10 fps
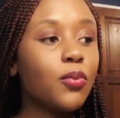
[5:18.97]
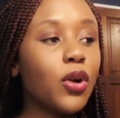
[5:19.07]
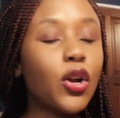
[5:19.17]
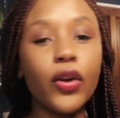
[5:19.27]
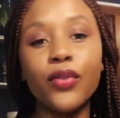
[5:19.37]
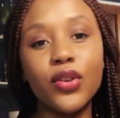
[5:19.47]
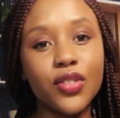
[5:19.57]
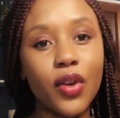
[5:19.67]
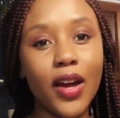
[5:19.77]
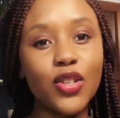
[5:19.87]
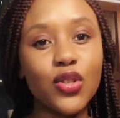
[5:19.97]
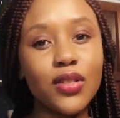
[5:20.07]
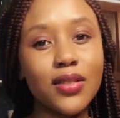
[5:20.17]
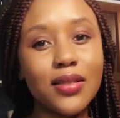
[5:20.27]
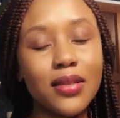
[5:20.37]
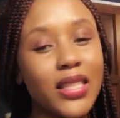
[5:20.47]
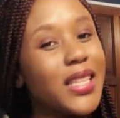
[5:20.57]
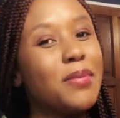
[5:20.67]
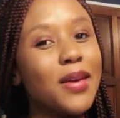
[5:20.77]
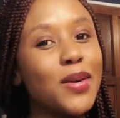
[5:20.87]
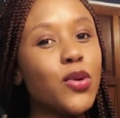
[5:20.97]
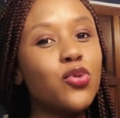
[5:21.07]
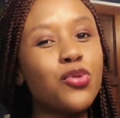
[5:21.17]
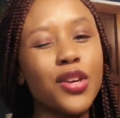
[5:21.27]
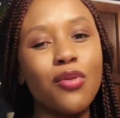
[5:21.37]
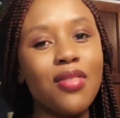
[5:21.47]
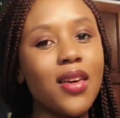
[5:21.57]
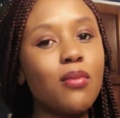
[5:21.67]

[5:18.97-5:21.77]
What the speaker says: lot of your interactions, they may be cool here and there.